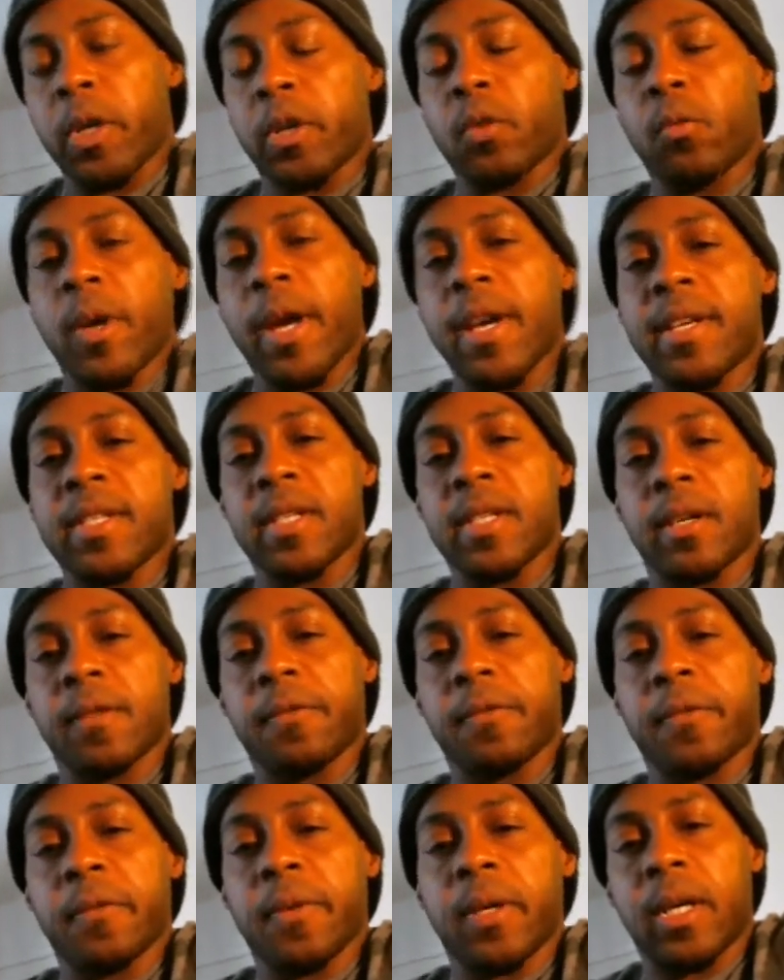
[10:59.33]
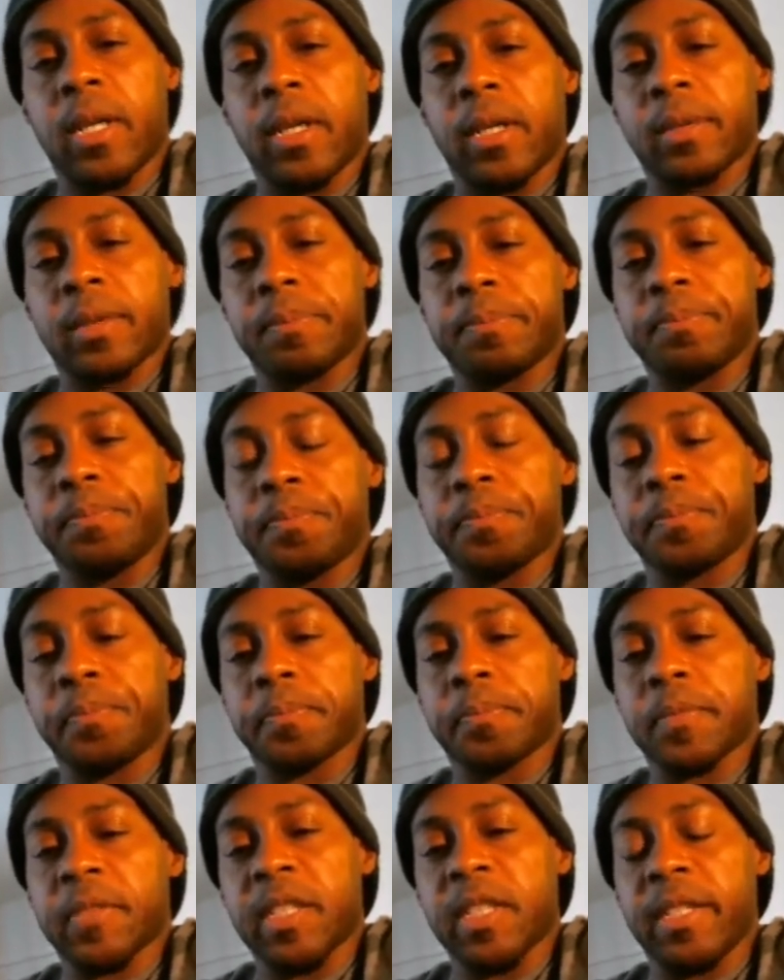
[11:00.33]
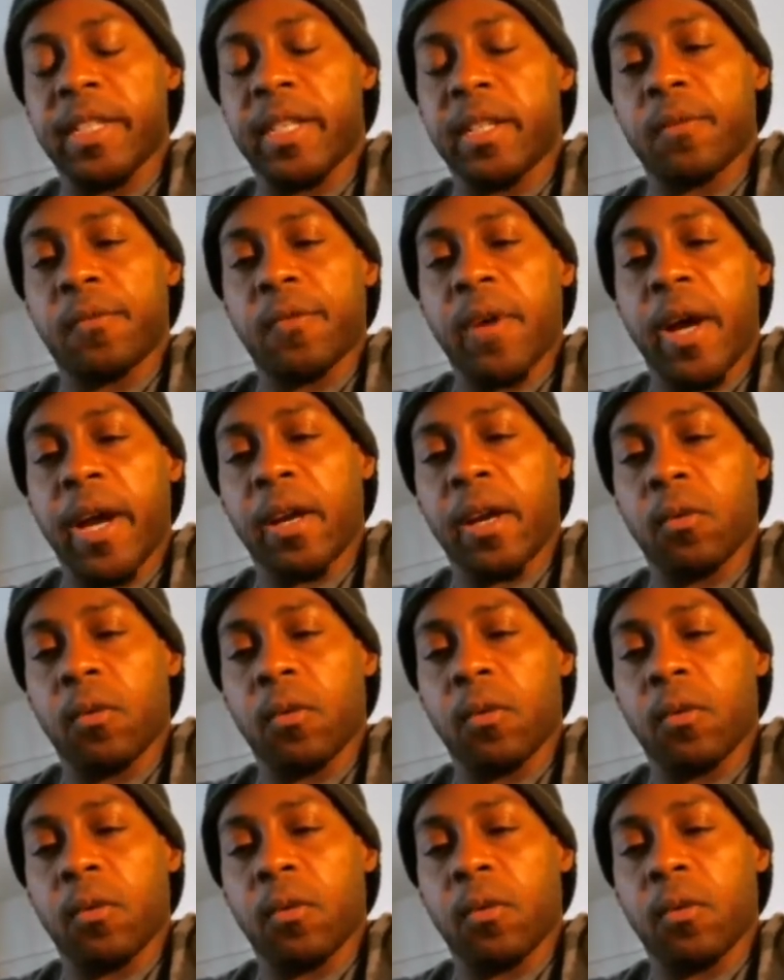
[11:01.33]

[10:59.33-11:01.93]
the ways of identifying a